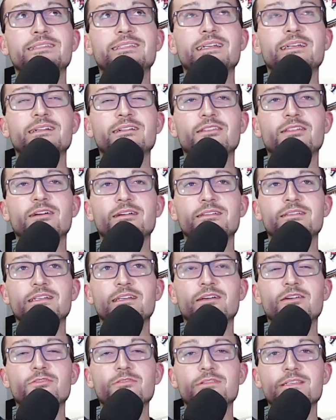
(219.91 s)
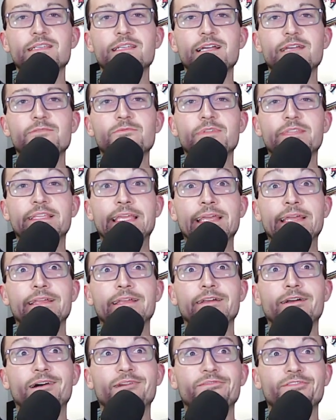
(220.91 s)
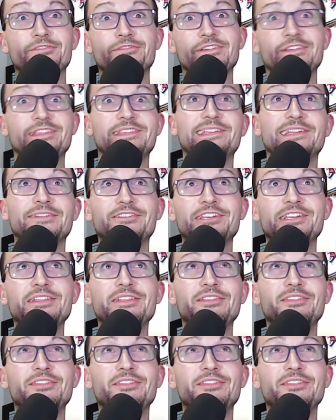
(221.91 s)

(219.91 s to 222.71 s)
10 o'clock to coincide with kicking off of festivities